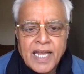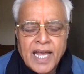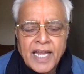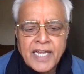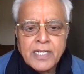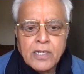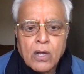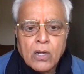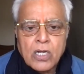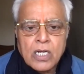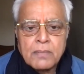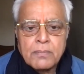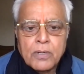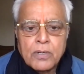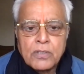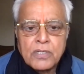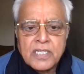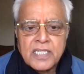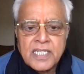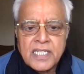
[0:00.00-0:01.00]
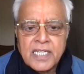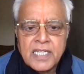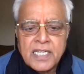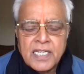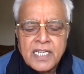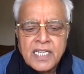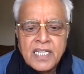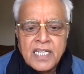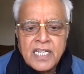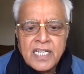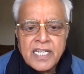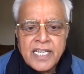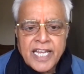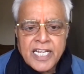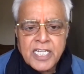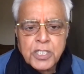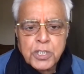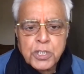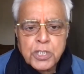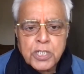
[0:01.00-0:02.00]
I talk about the
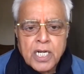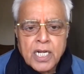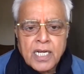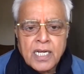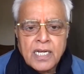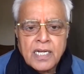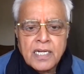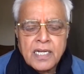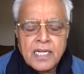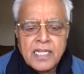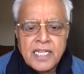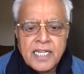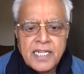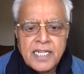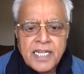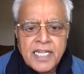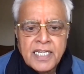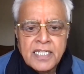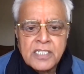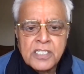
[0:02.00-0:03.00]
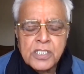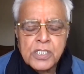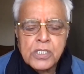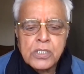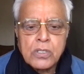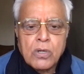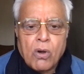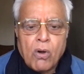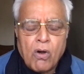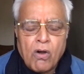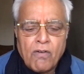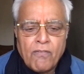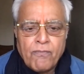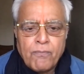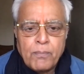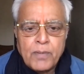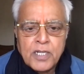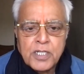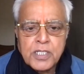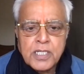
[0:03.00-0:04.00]
extra innings of
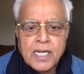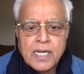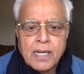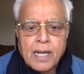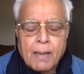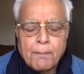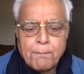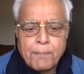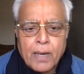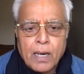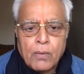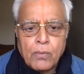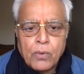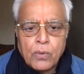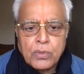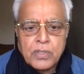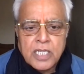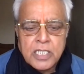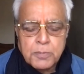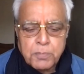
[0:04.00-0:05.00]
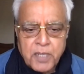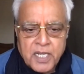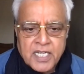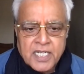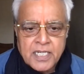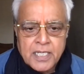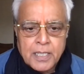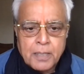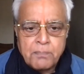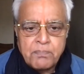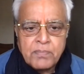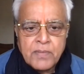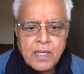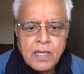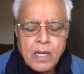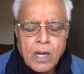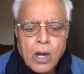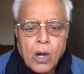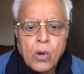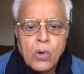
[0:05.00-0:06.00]
Mr. Appavu, the speaker.
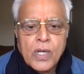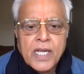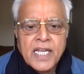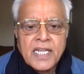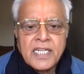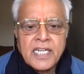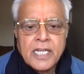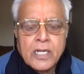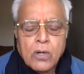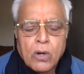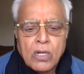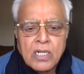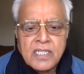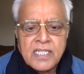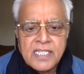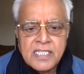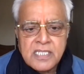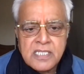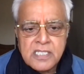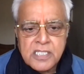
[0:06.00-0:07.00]
How can he call the